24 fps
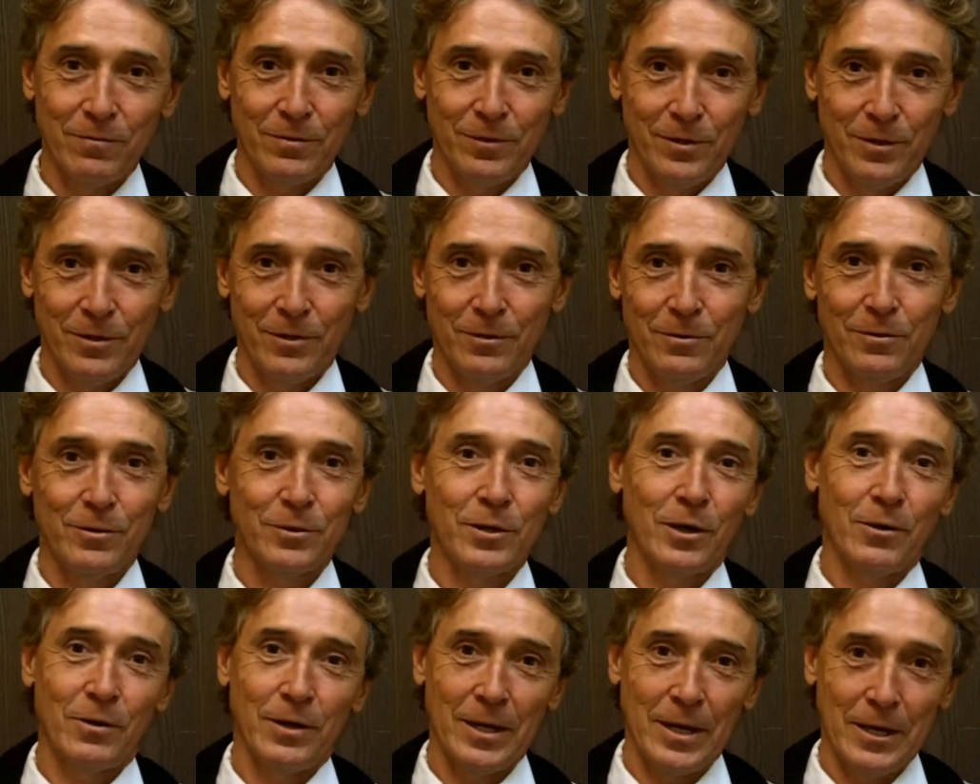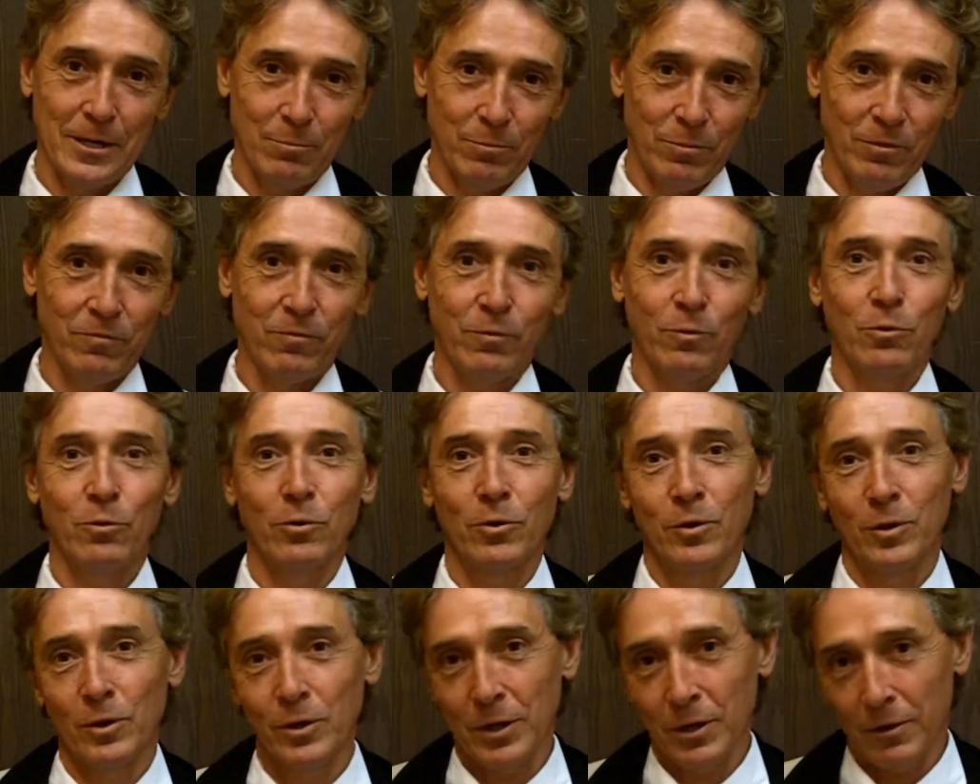Look how I had it before,
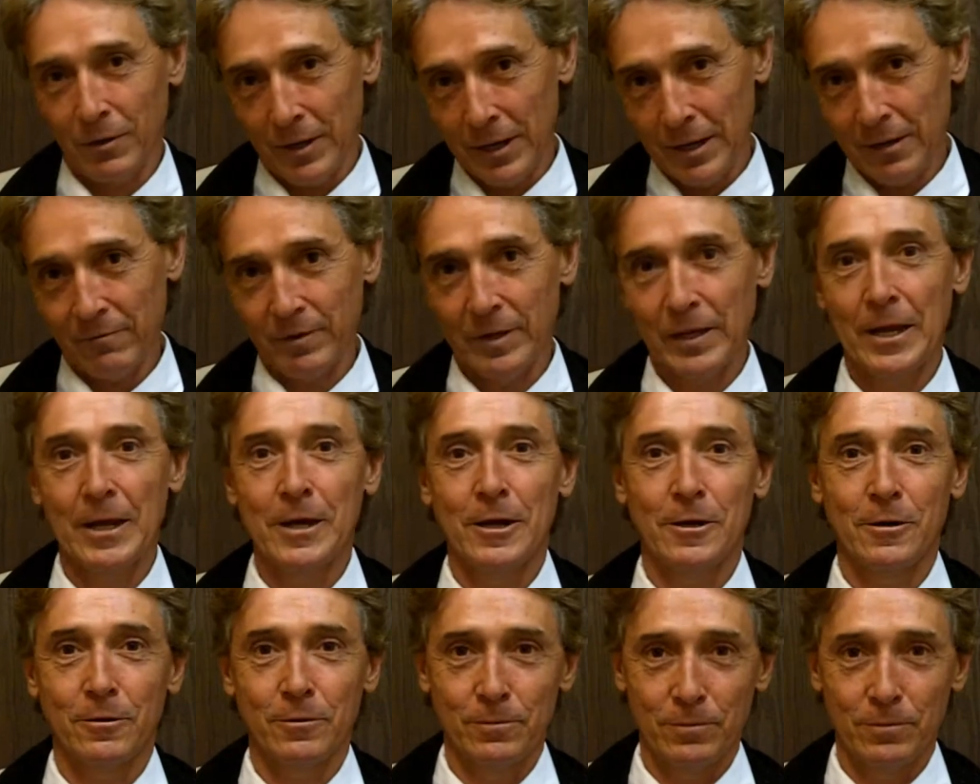and look how I have it now,